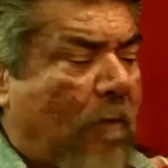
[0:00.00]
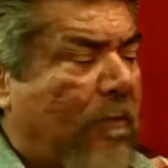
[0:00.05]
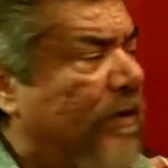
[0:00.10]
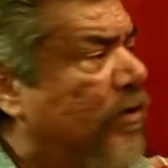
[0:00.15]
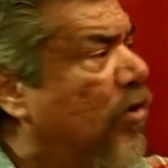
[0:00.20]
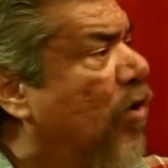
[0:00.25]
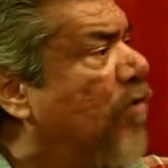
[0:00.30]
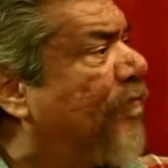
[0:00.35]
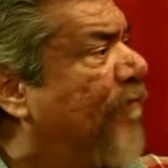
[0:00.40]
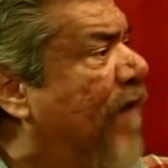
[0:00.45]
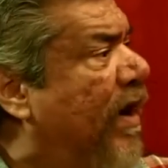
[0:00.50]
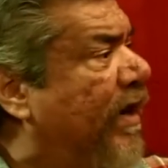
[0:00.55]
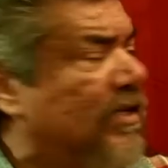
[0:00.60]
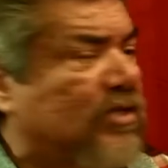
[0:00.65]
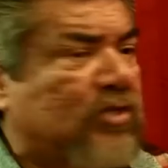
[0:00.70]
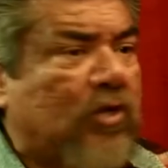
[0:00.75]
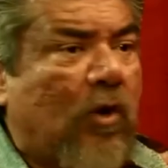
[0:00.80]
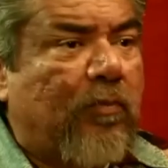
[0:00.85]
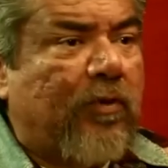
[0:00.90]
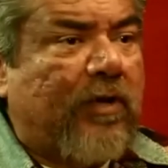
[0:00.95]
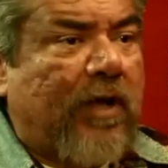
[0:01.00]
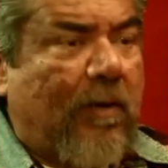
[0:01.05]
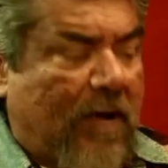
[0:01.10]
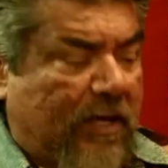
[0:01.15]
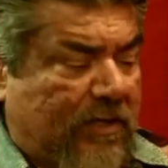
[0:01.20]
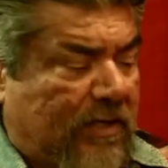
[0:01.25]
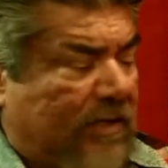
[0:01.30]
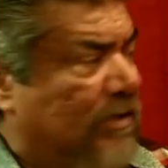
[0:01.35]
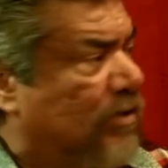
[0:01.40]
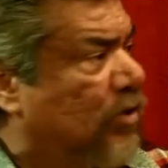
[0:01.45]
and no fucking soap would come out.
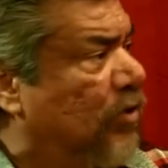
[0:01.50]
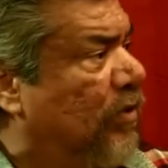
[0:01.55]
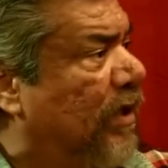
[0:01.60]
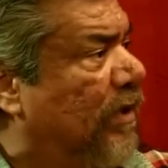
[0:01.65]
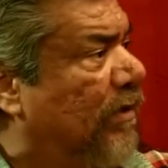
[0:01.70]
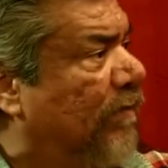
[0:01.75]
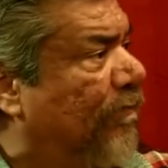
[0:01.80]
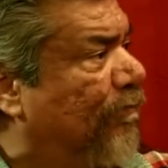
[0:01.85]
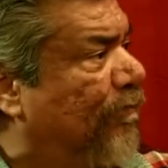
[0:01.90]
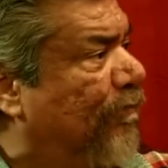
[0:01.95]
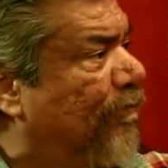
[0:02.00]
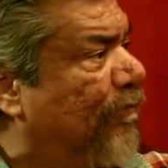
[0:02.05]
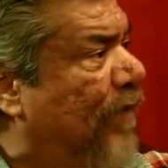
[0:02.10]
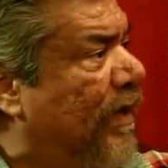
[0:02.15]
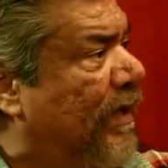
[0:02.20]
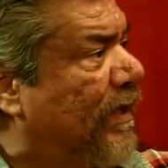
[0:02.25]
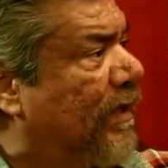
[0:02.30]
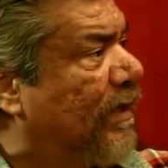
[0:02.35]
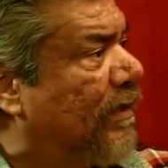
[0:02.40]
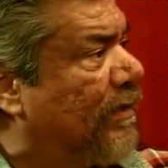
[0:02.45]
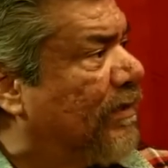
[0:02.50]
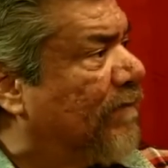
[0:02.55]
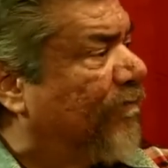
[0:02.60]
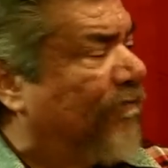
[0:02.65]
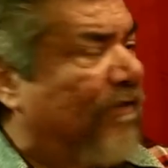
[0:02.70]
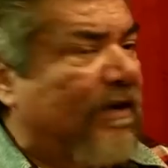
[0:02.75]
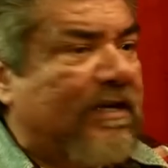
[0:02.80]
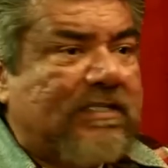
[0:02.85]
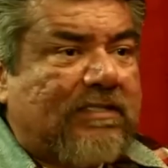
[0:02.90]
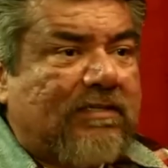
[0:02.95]
That two little fucking
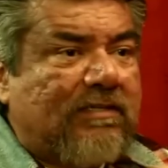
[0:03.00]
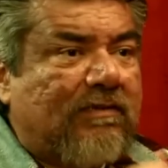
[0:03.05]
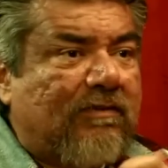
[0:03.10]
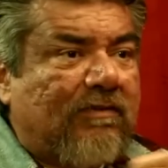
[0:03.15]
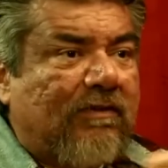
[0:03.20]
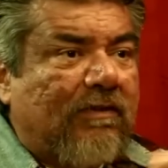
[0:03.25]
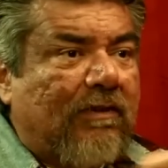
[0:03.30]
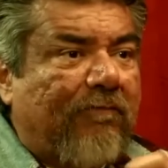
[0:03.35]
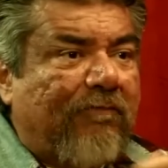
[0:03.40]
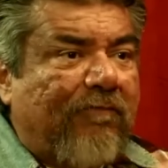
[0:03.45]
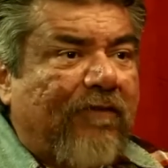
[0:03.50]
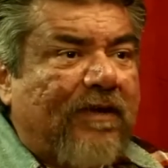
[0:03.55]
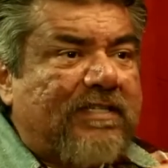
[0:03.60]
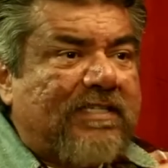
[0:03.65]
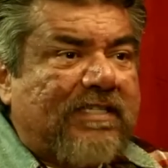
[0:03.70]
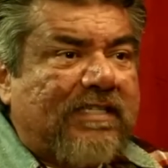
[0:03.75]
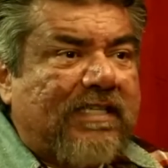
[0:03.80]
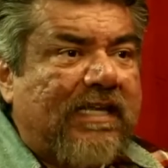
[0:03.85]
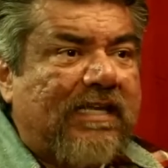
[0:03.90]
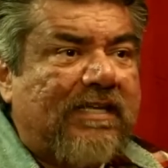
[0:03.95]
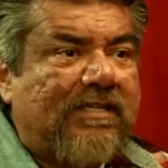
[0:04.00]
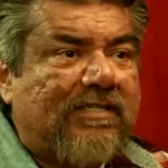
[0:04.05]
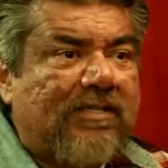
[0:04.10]
fuzz things.